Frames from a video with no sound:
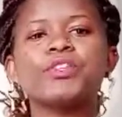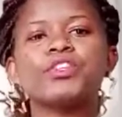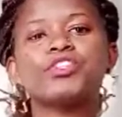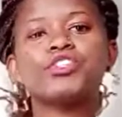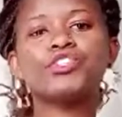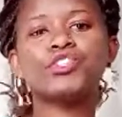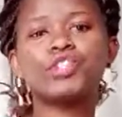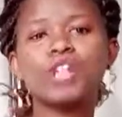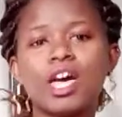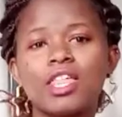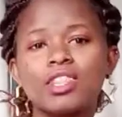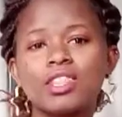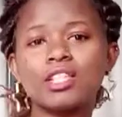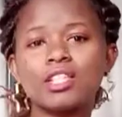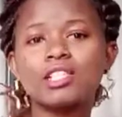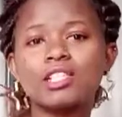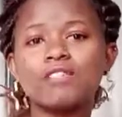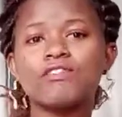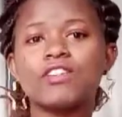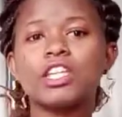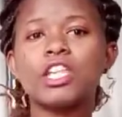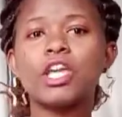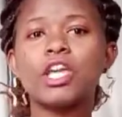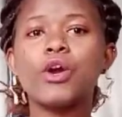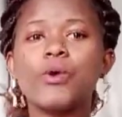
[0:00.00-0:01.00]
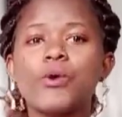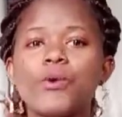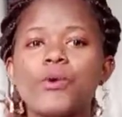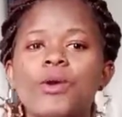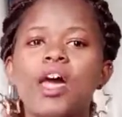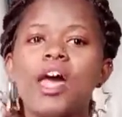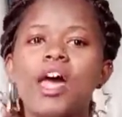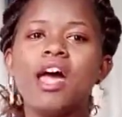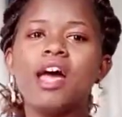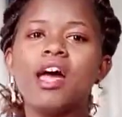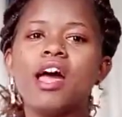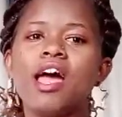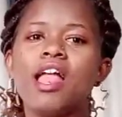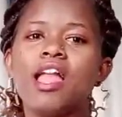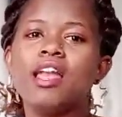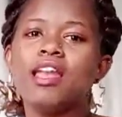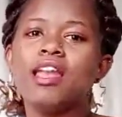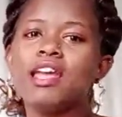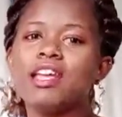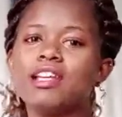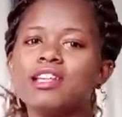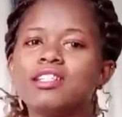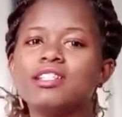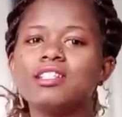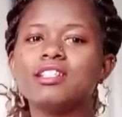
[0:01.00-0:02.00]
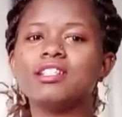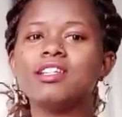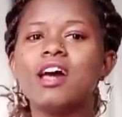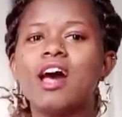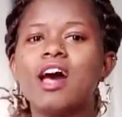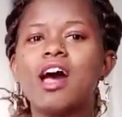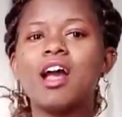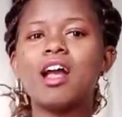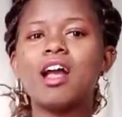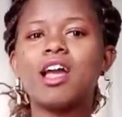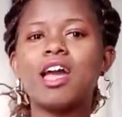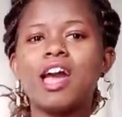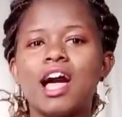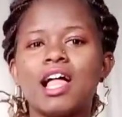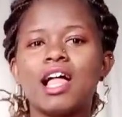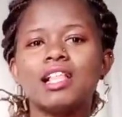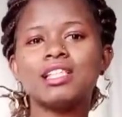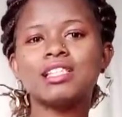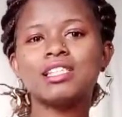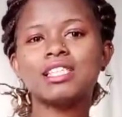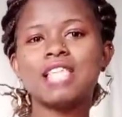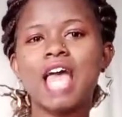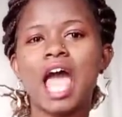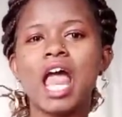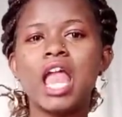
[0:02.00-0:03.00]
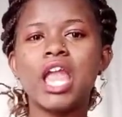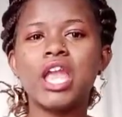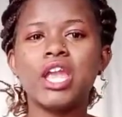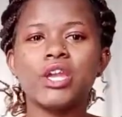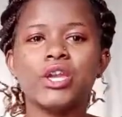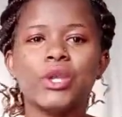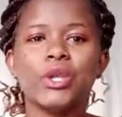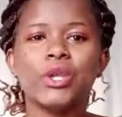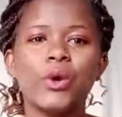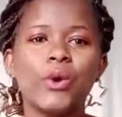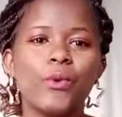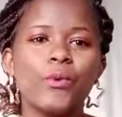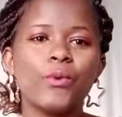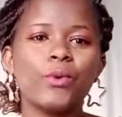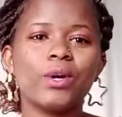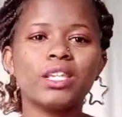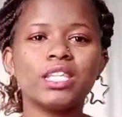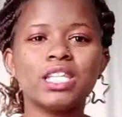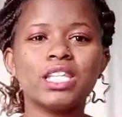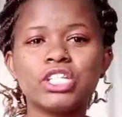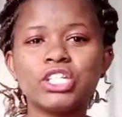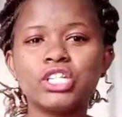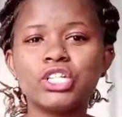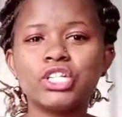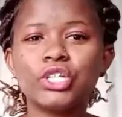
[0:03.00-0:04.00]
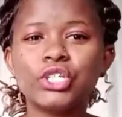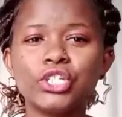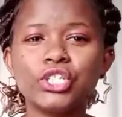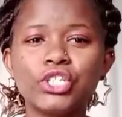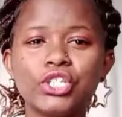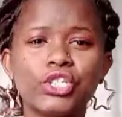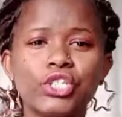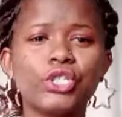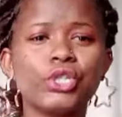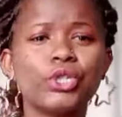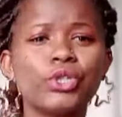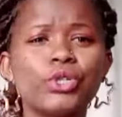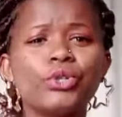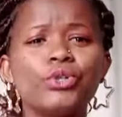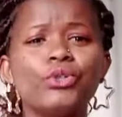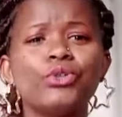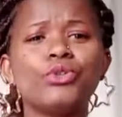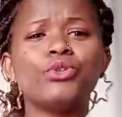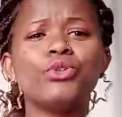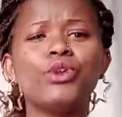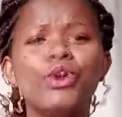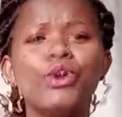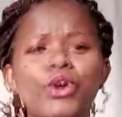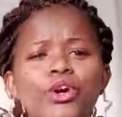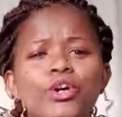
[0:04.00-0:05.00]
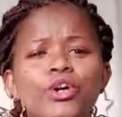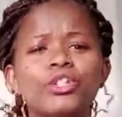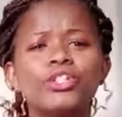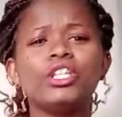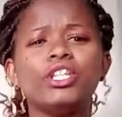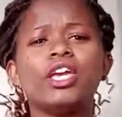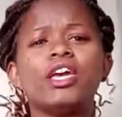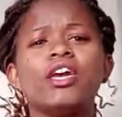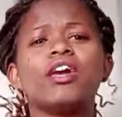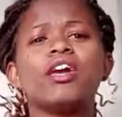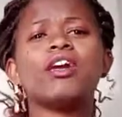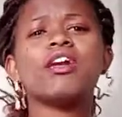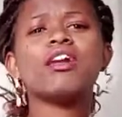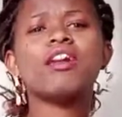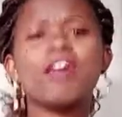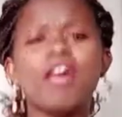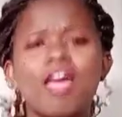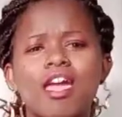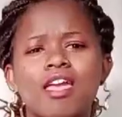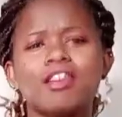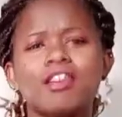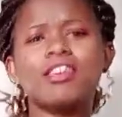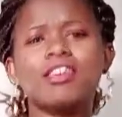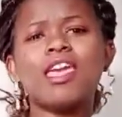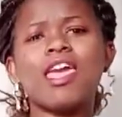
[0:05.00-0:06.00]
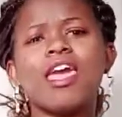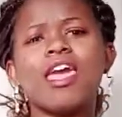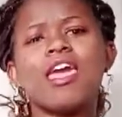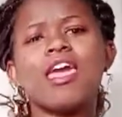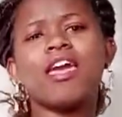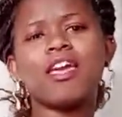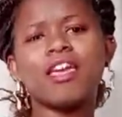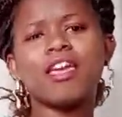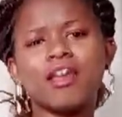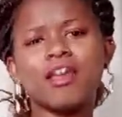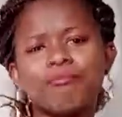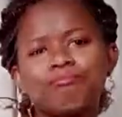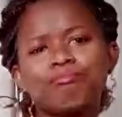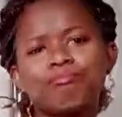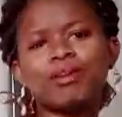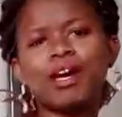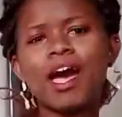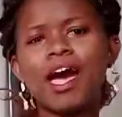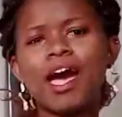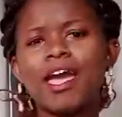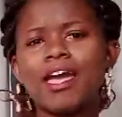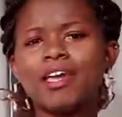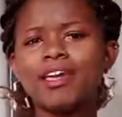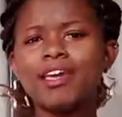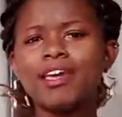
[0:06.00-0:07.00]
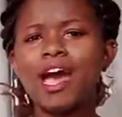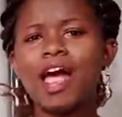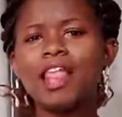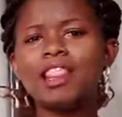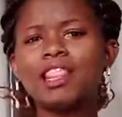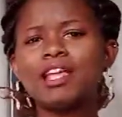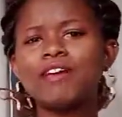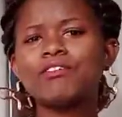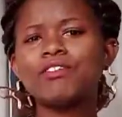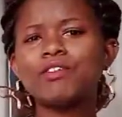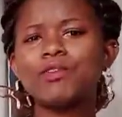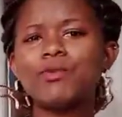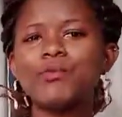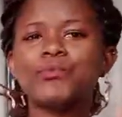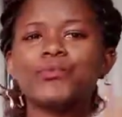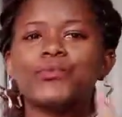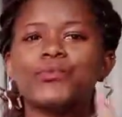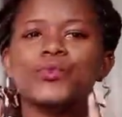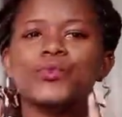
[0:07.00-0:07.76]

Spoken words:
Share this video. Let girls know what they should do. Yeah, yeah. Bye. I love you.